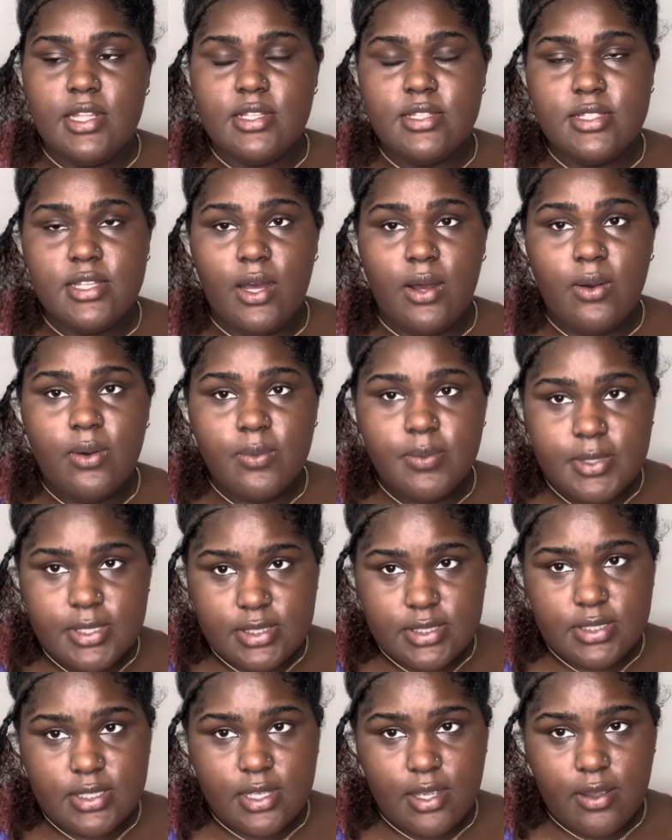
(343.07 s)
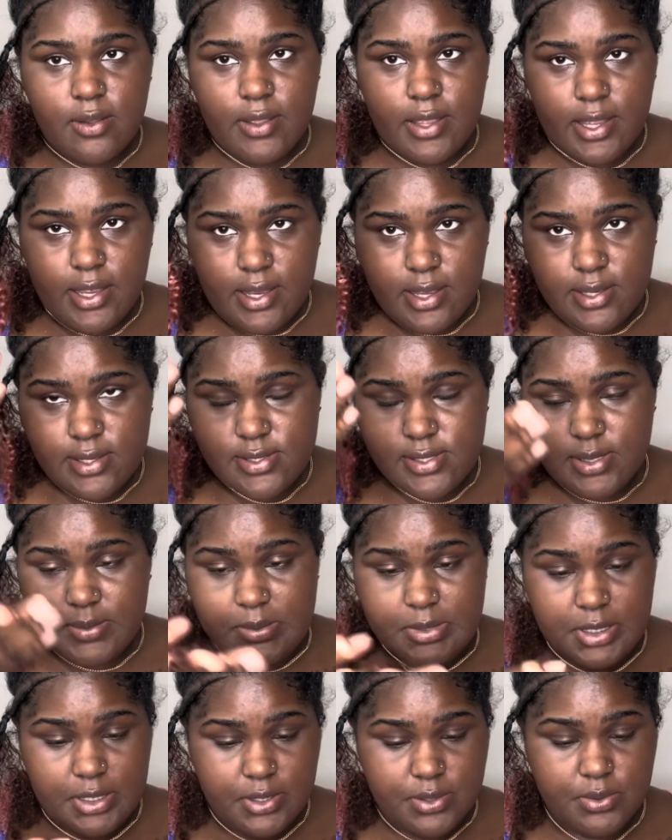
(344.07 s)
this whole piece in your head, it's up
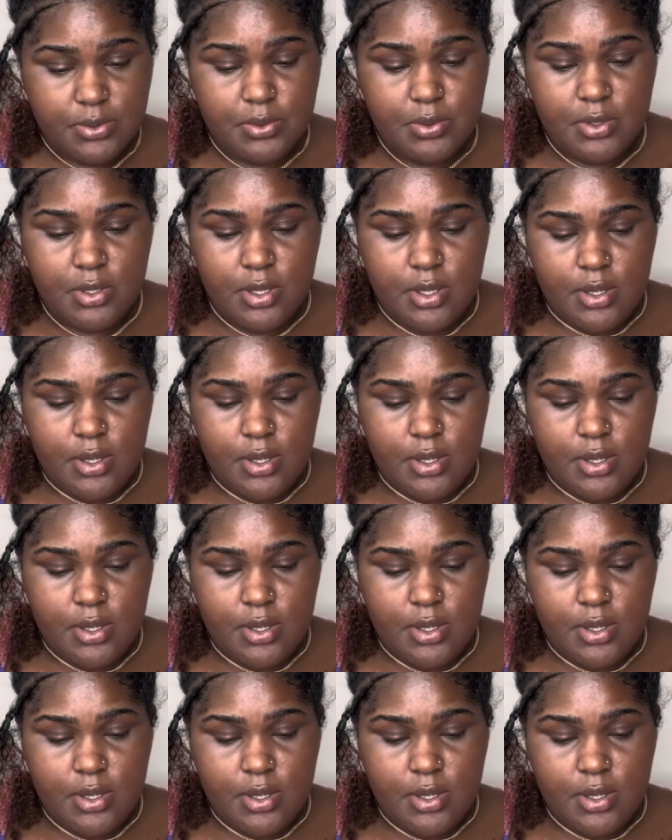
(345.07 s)
to you.